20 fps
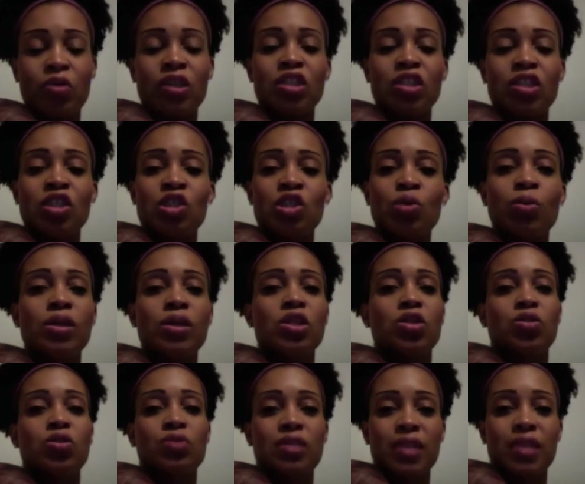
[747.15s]
I still wanted to
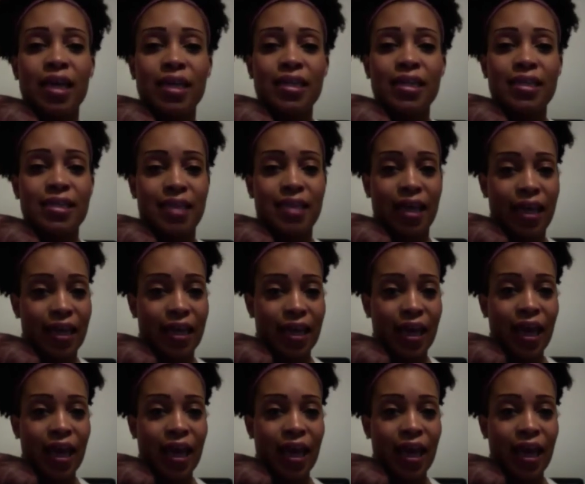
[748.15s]
do skin to skin